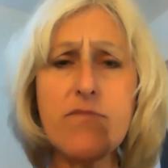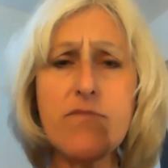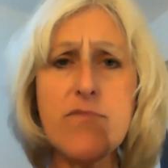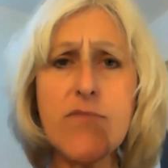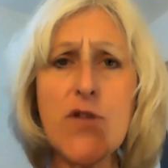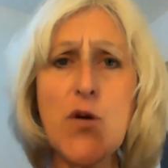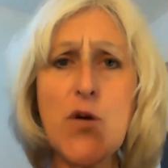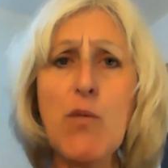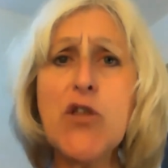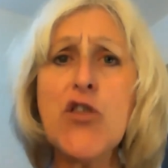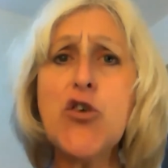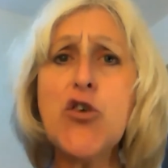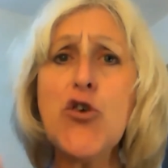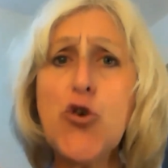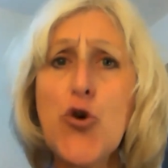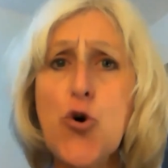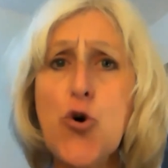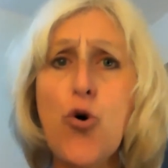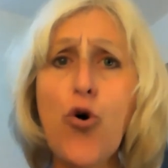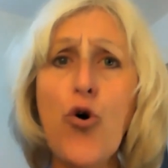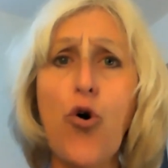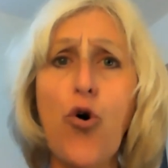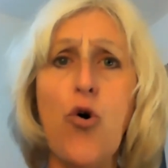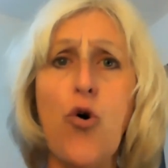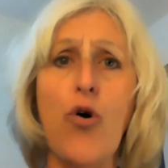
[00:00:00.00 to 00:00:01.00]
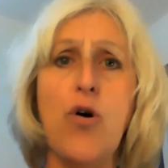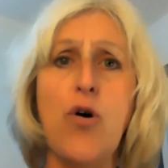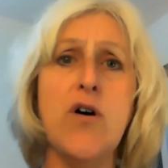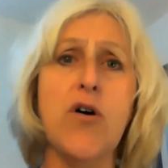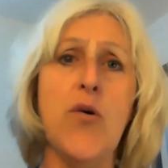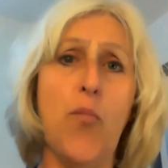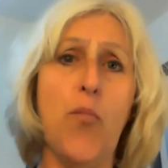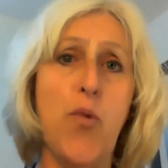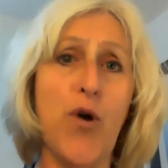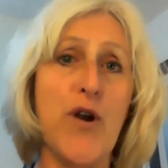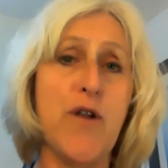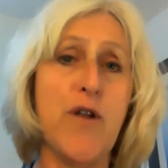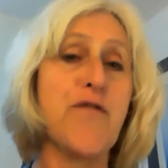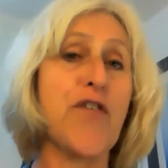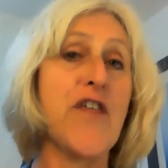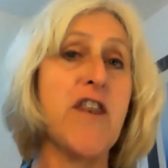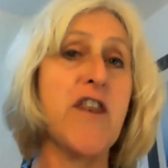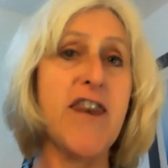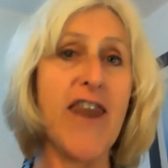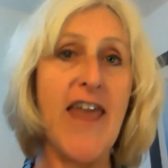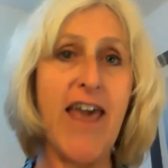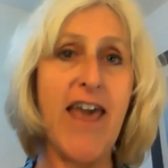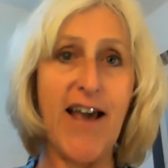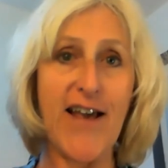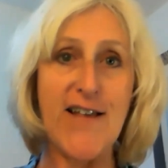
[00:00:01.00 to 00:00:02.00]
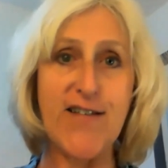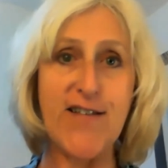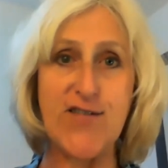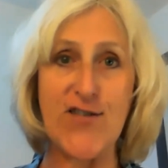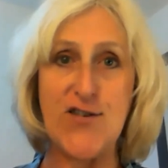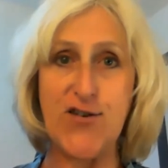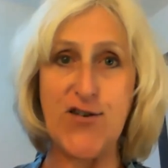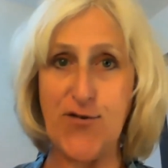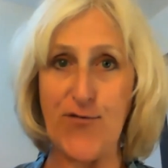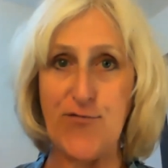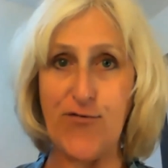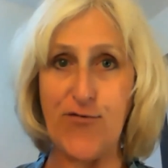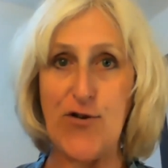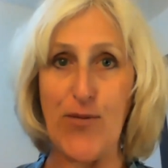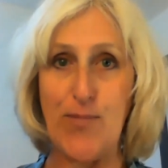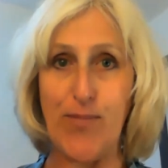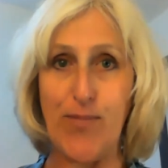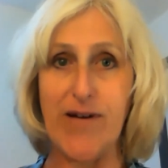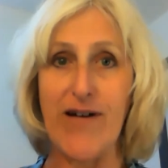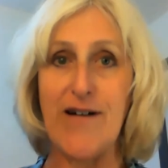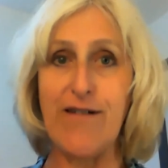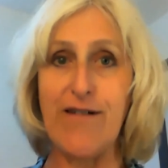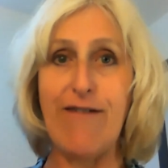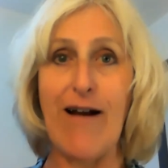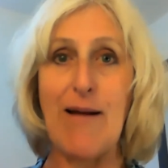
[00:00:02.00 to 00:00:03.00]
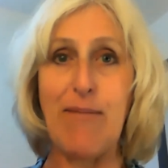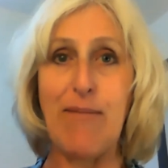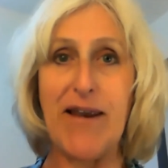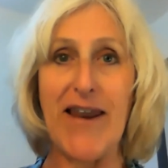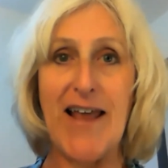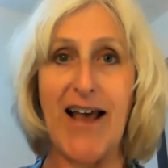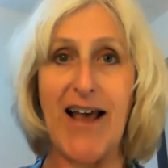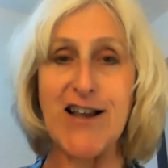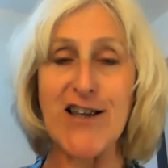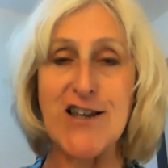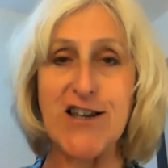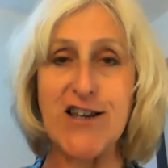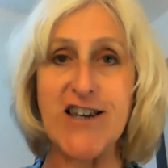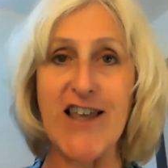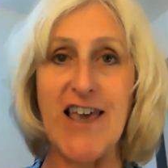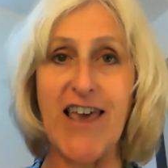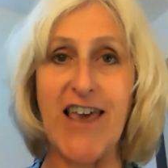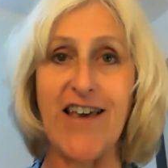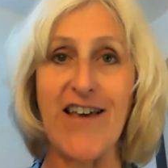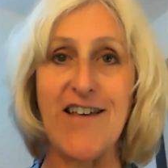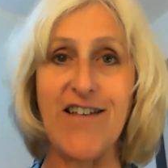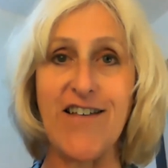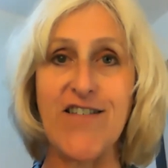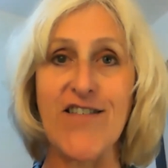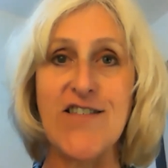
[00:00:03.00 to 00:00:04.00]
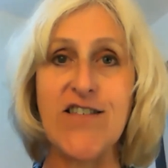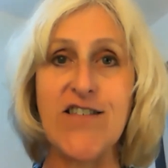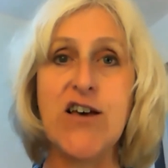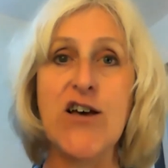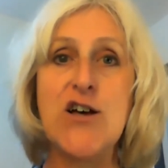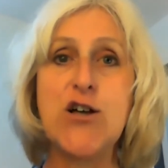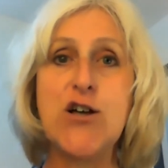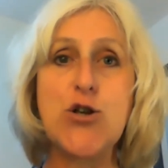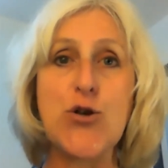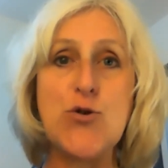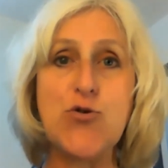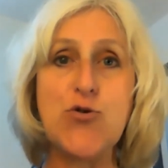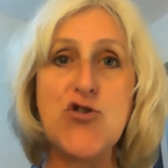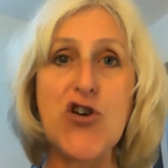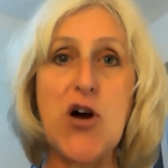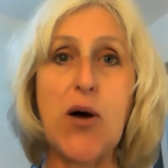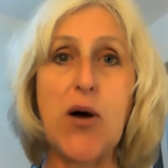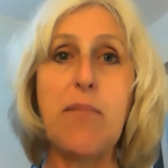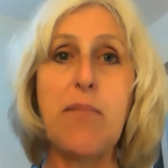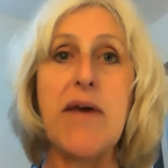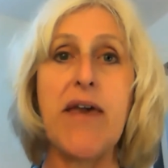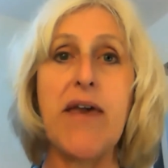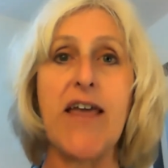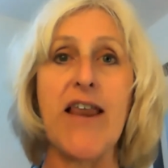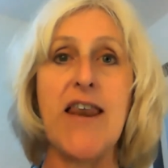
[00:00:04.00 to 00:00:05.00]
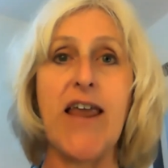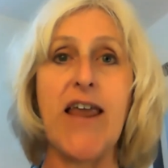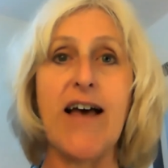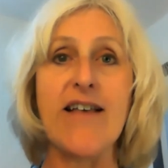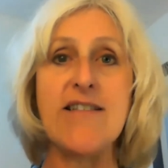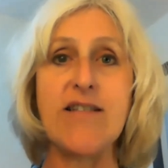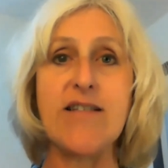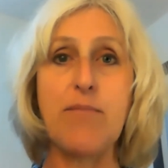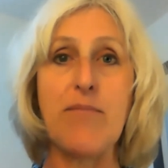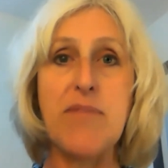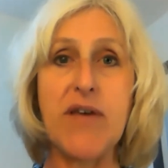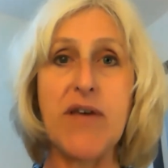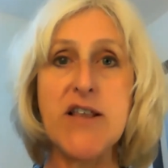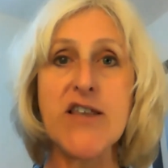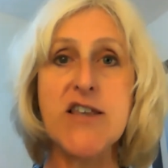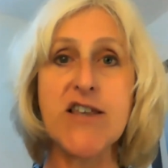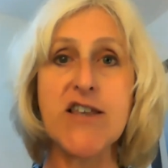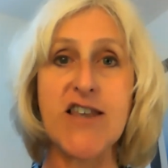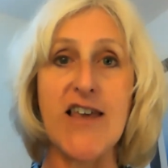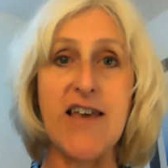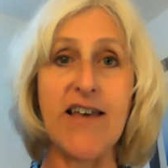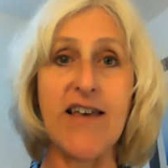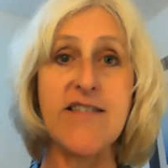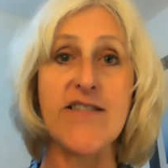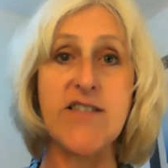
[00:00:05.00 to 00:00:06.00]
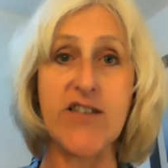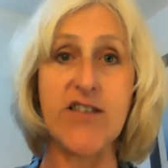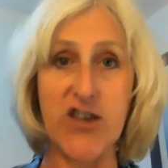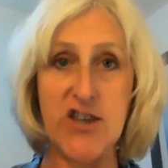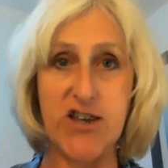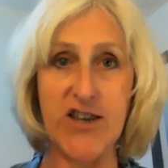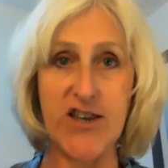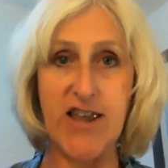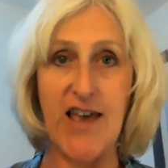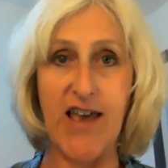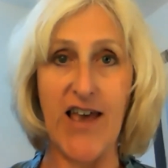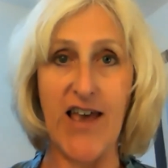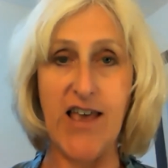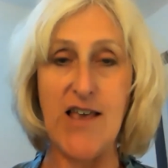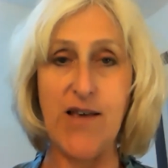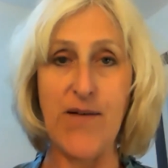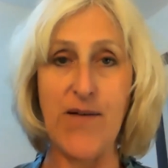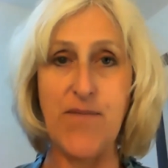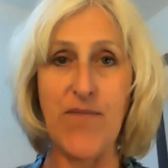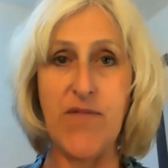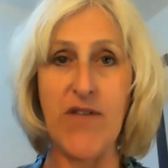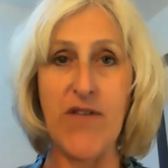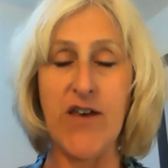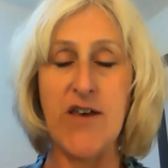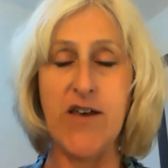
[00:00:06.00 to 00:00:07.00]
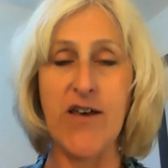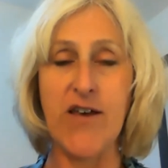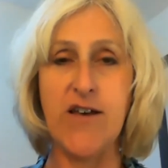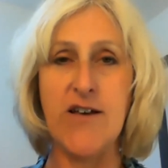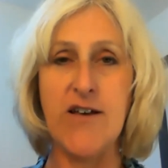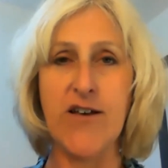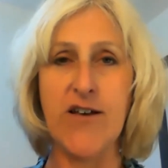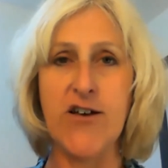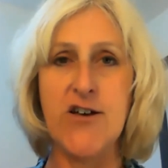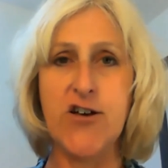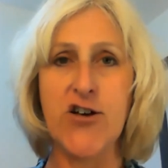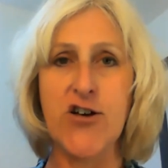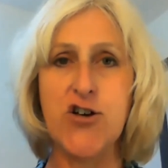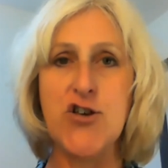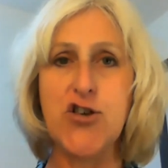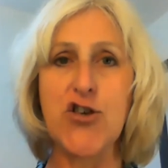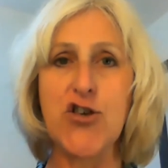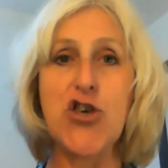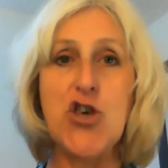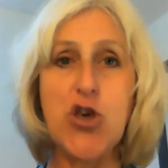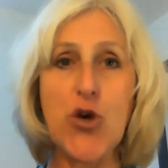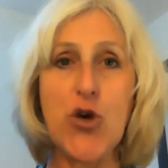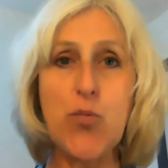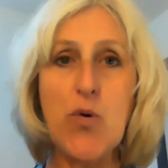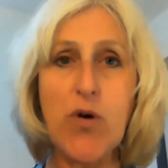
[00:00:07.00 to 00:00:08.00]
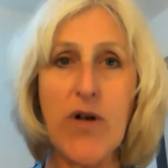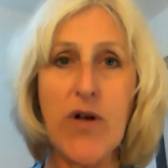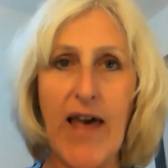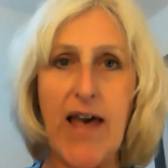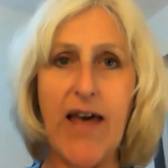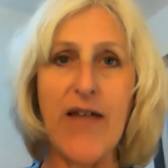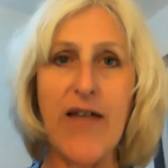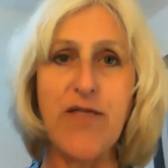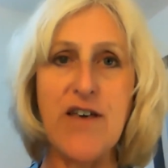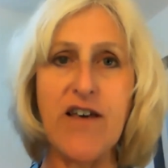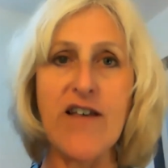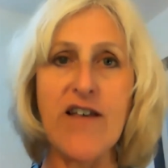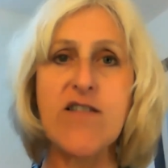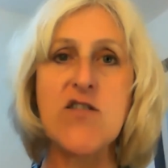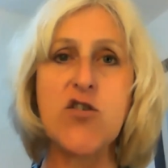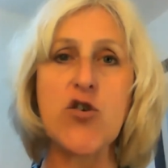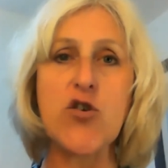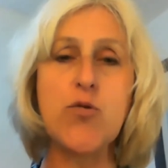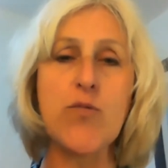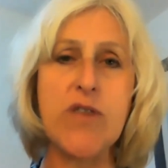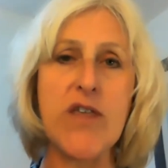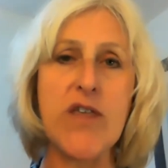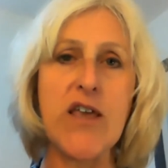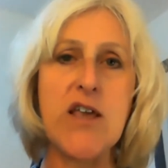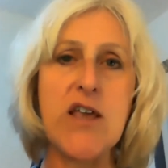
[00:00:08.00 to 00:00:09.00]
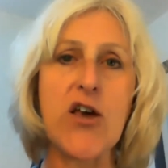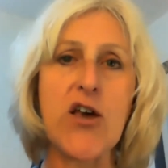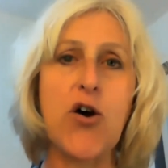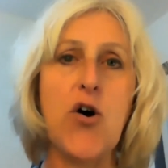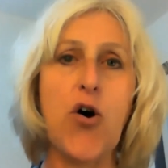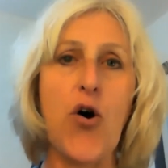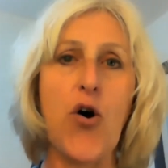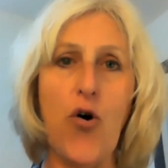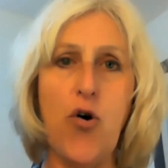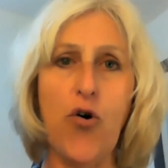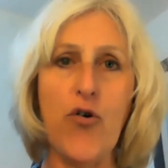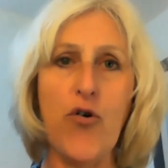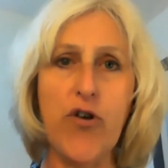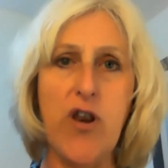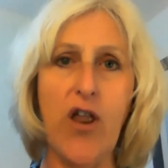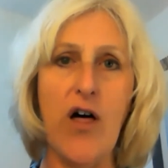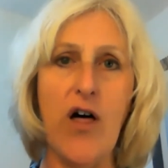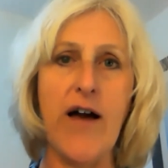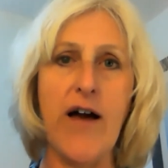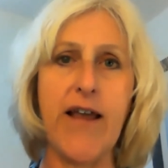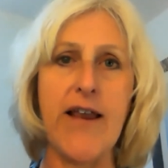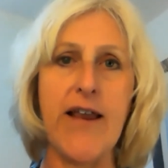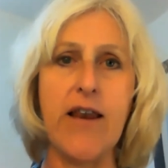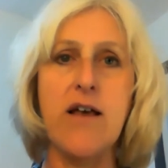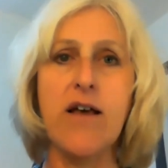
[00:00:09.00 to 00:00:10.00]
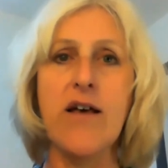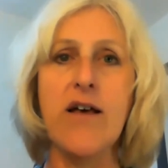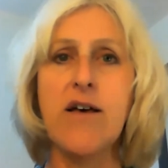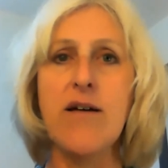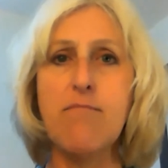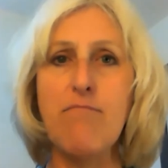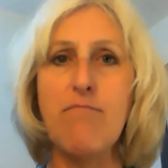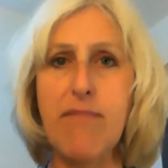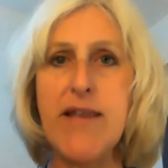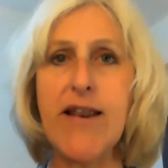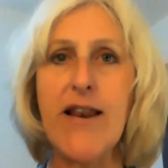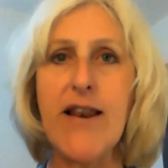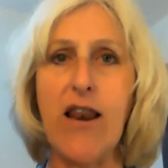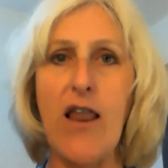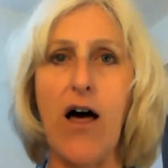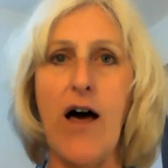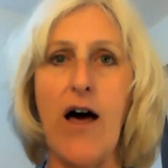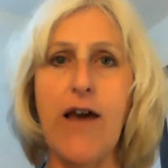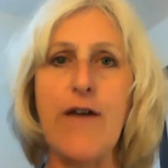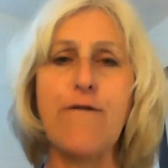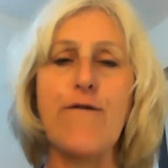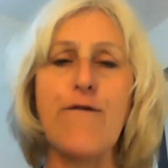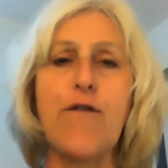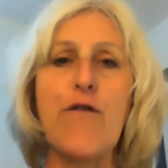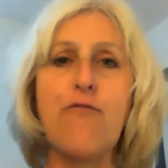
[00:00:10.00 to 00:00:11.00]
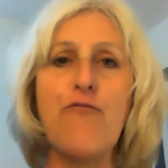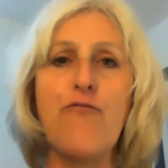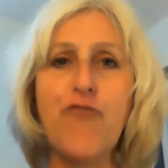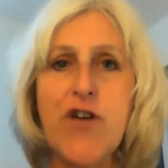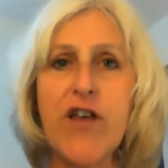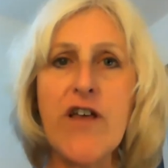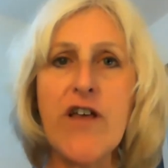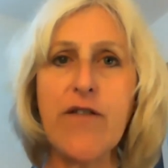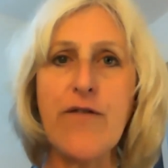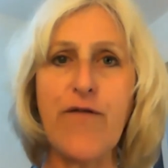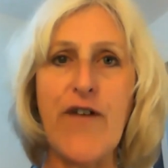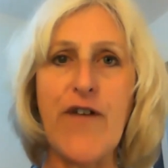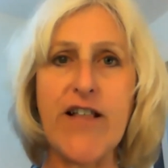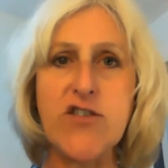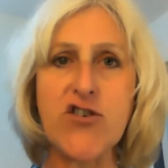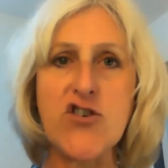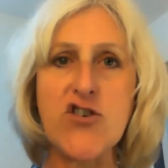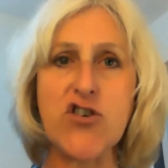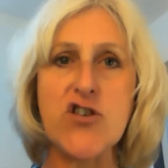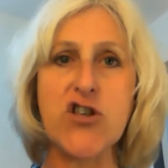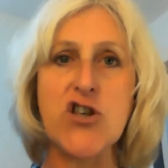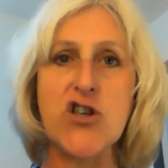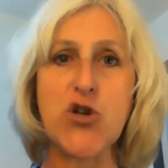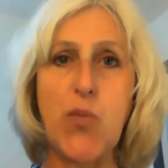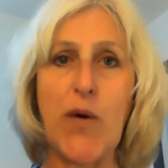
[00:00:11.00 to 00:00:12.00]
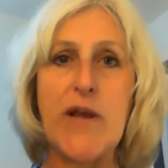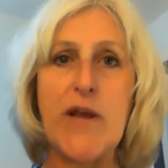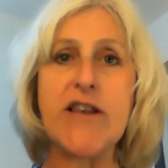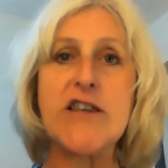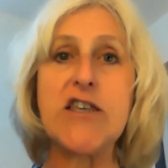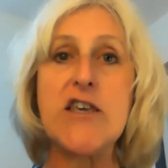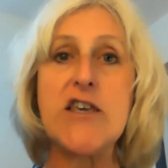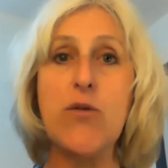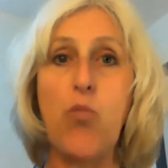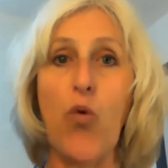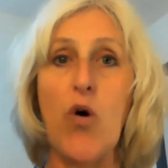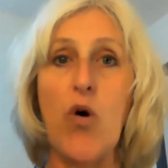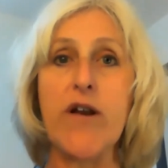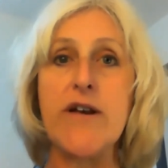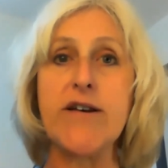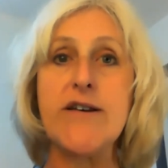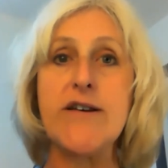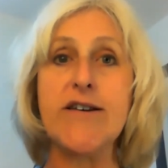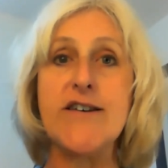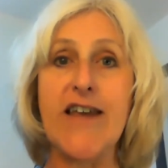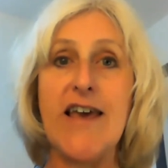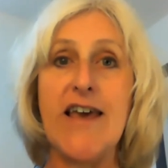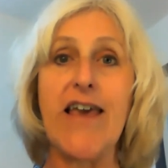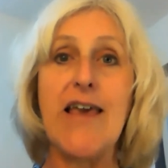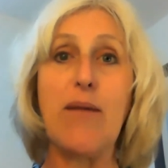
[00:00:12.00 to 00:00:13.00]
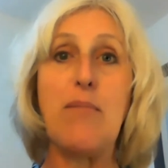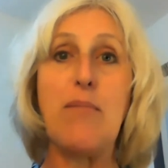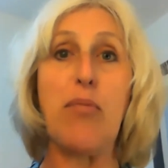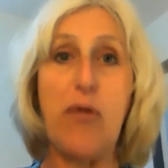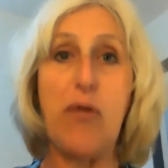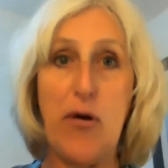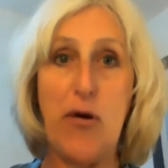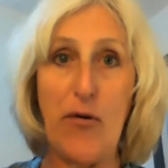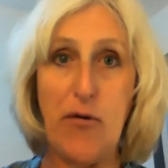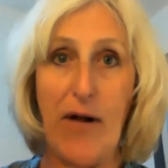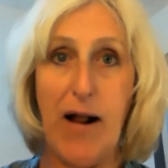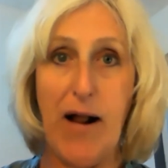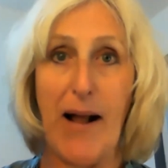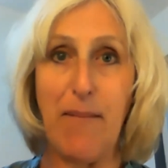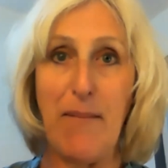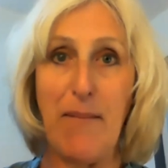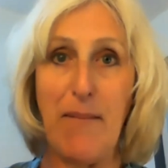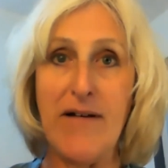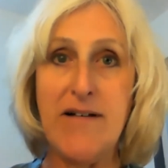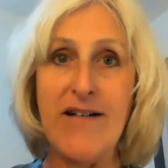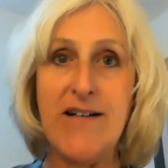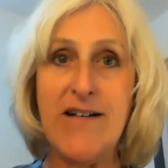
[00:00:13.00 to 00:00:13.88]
when you're one of the next group of rapid action takers to jump in as a beta tester today, you will get this unique online midlife reinvention 21-day program